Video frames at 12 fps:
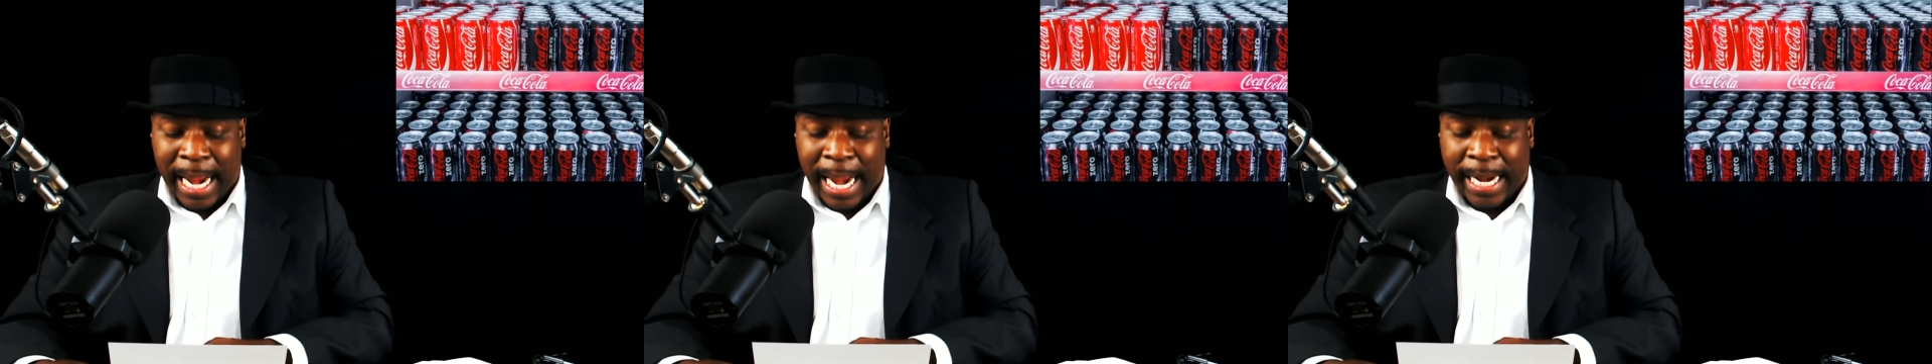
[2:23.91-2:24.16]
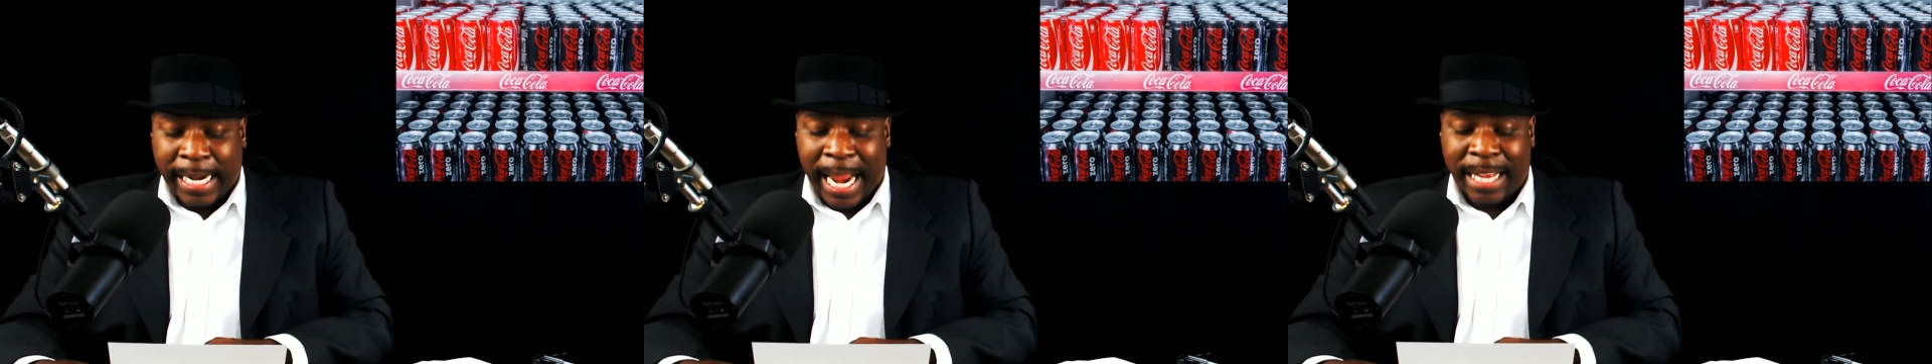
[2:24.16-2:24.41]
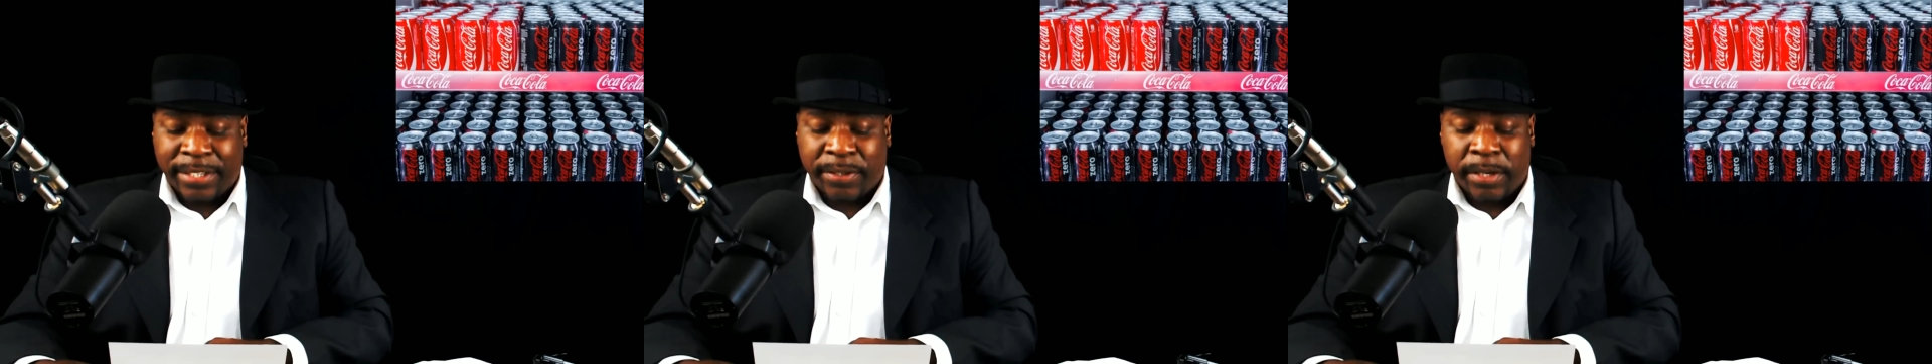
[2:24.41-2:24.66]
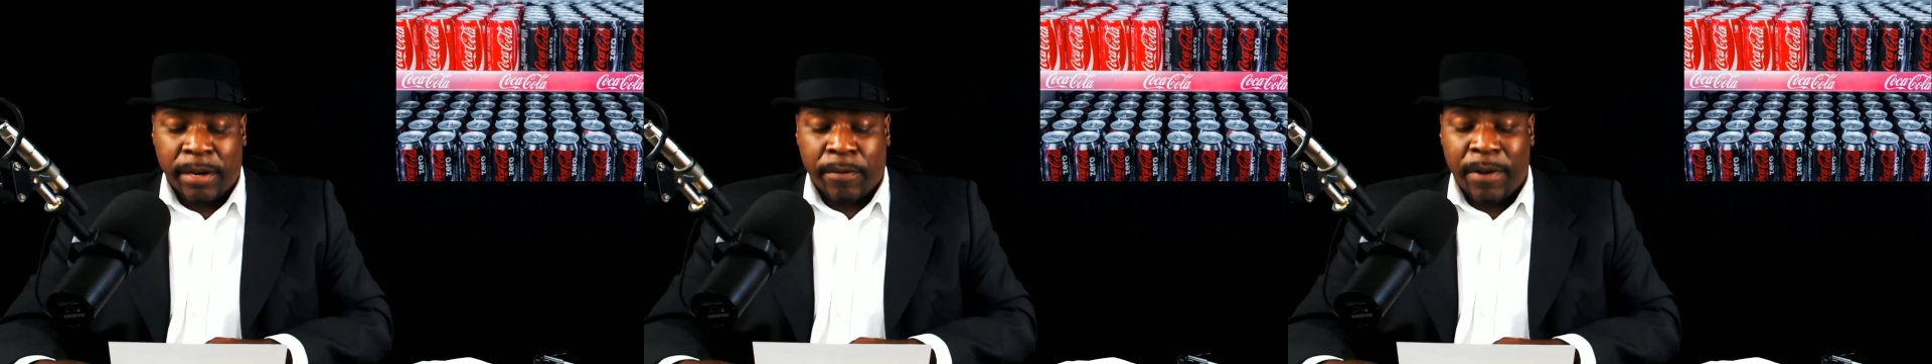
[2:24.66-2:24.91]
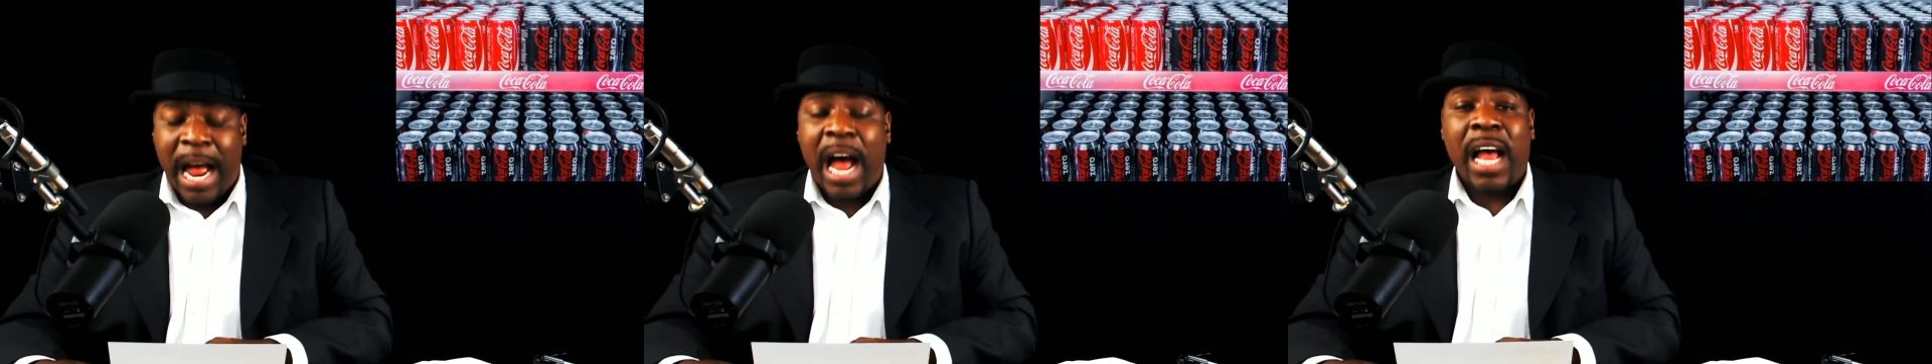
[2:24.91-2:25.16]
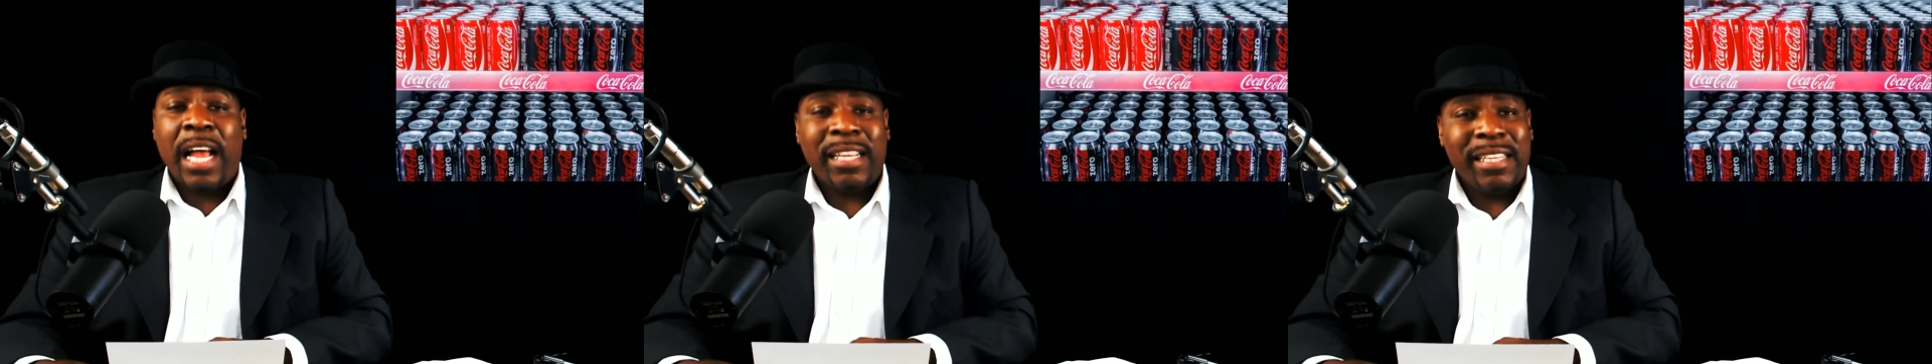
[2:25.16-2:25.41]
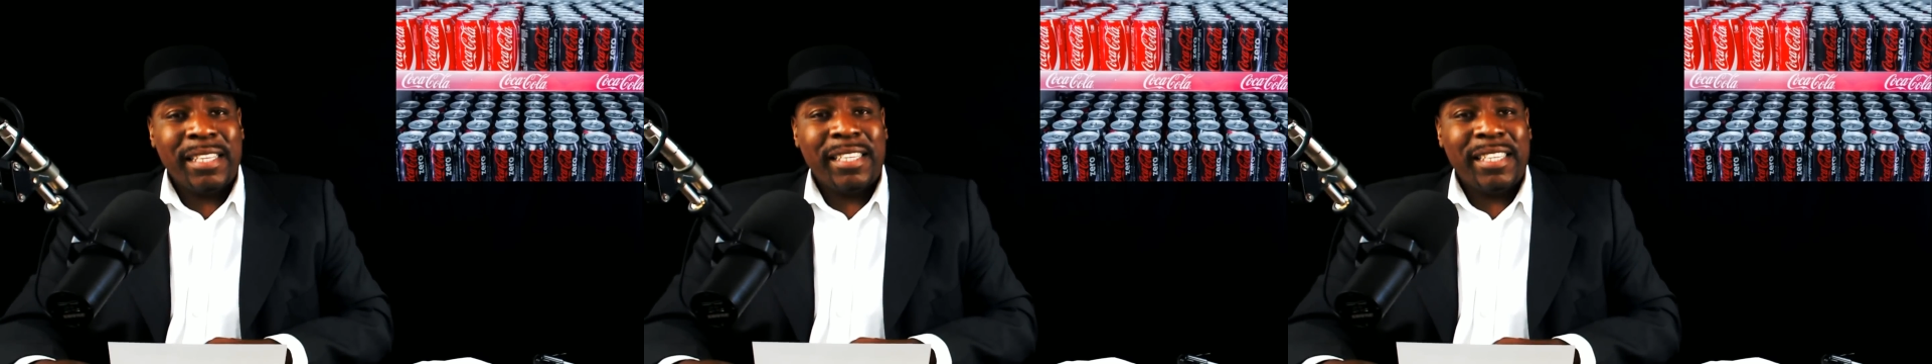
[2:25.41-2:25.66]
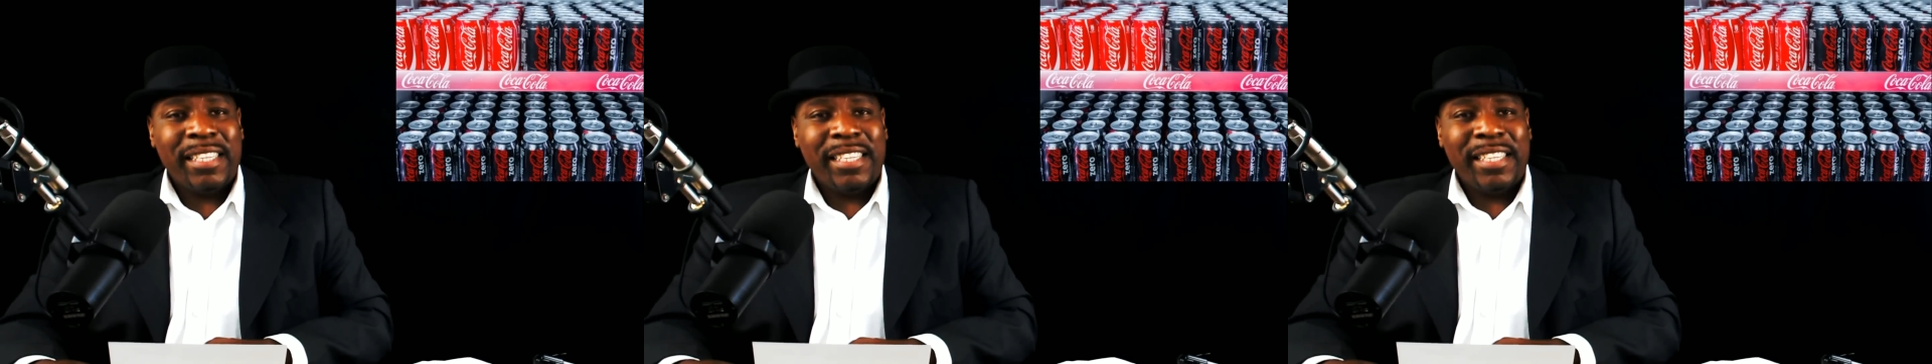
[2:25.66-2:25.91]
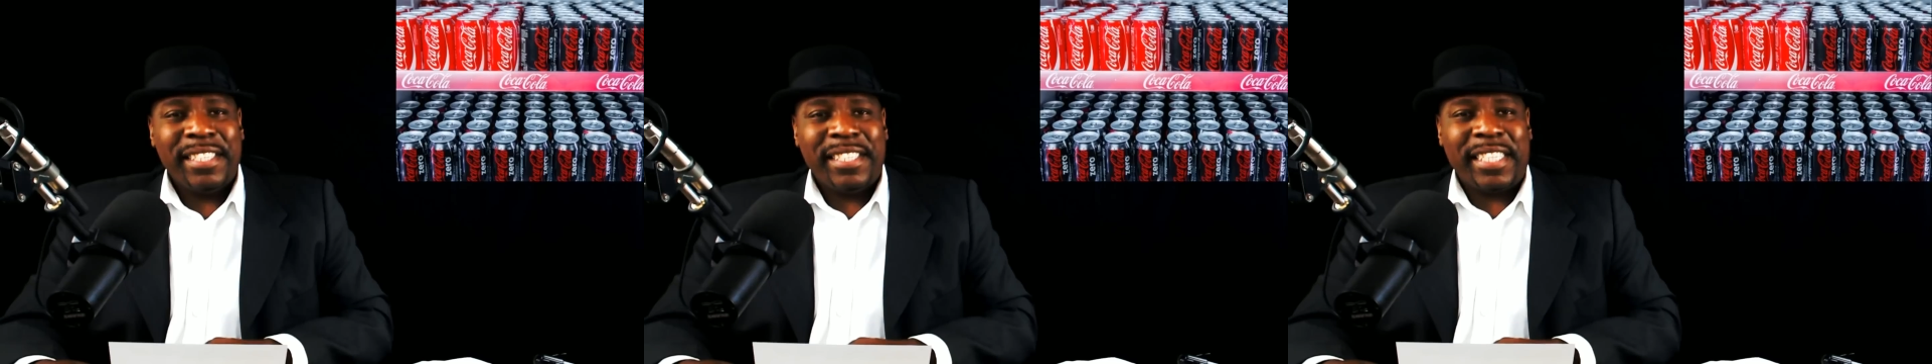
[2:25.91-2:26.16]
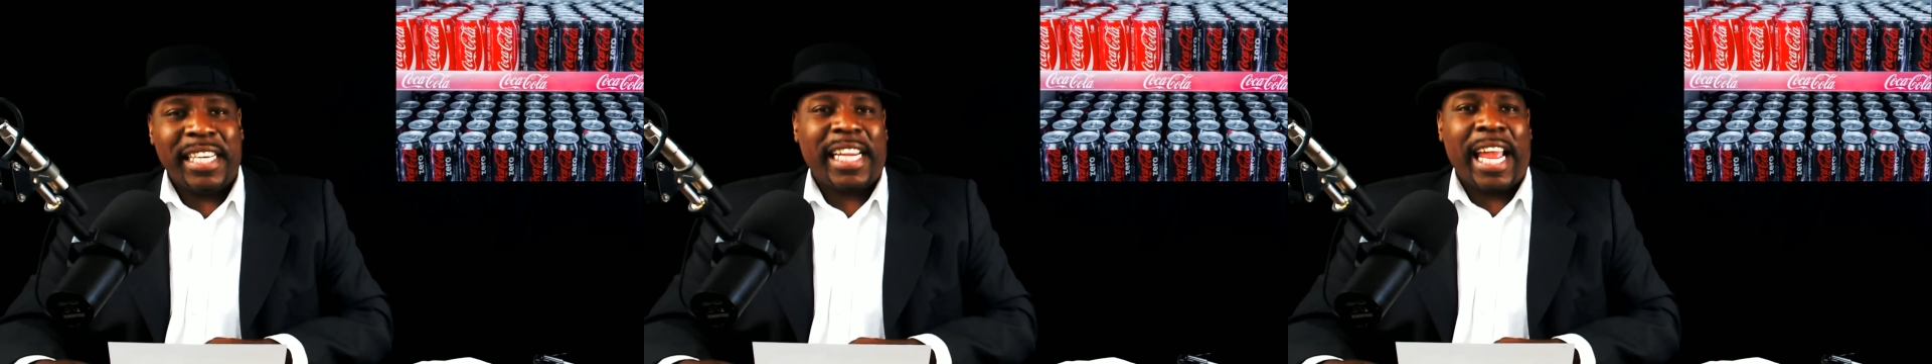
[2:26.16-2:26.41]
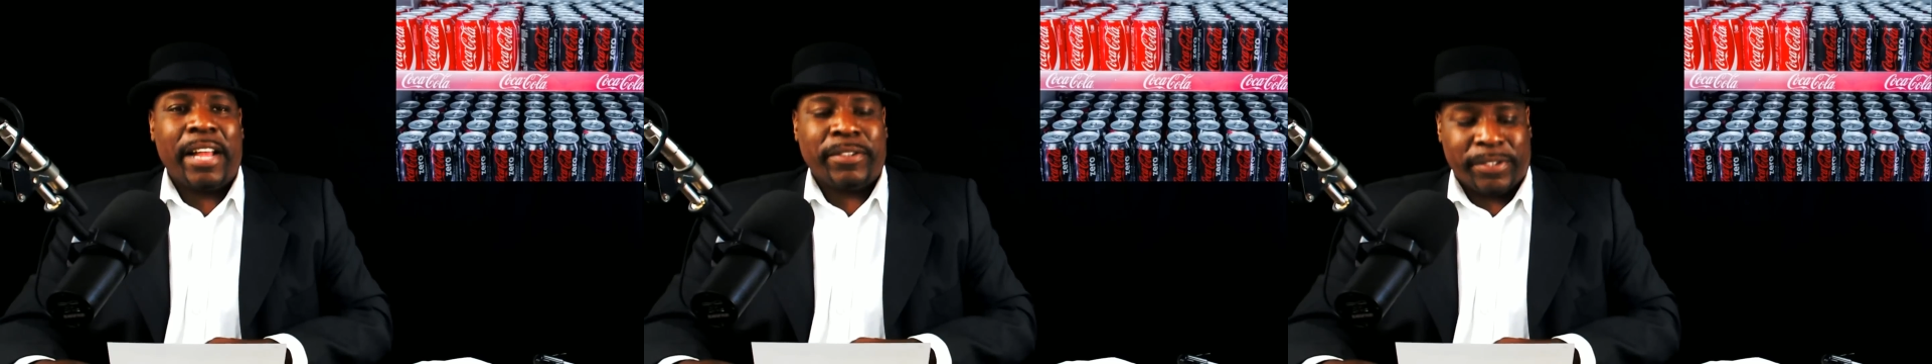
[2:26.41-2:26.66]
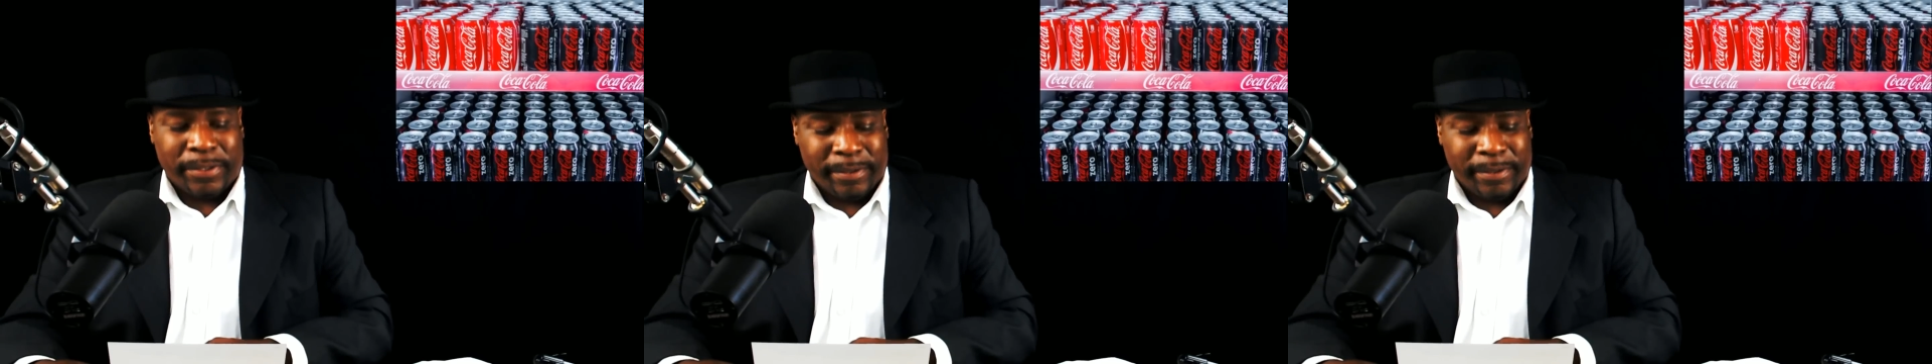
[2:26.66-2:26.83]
and Castlereagh City Council.